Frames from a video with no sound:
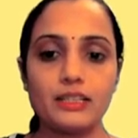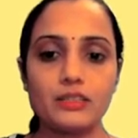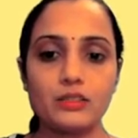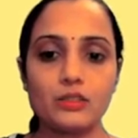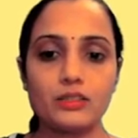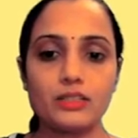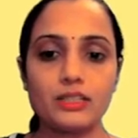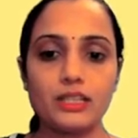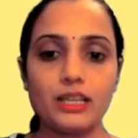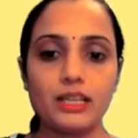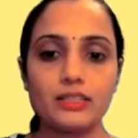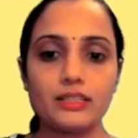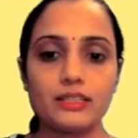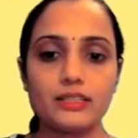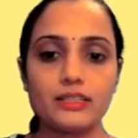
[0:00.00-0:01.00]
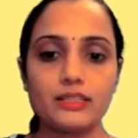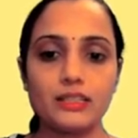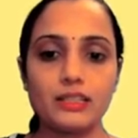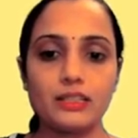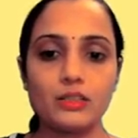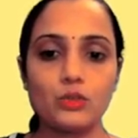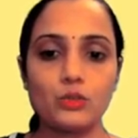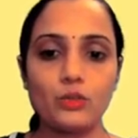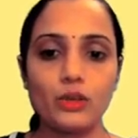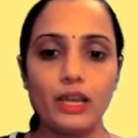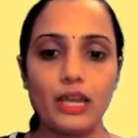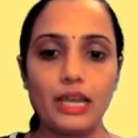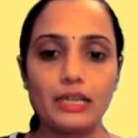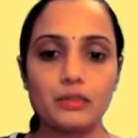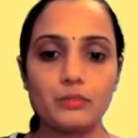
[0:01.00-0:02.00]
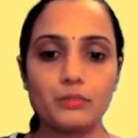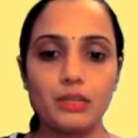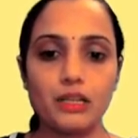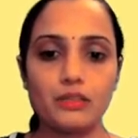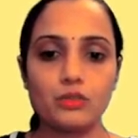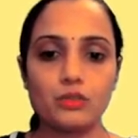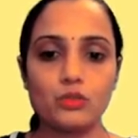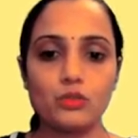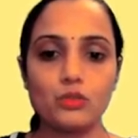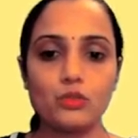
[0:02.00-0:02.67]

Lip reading: So 6 into x plus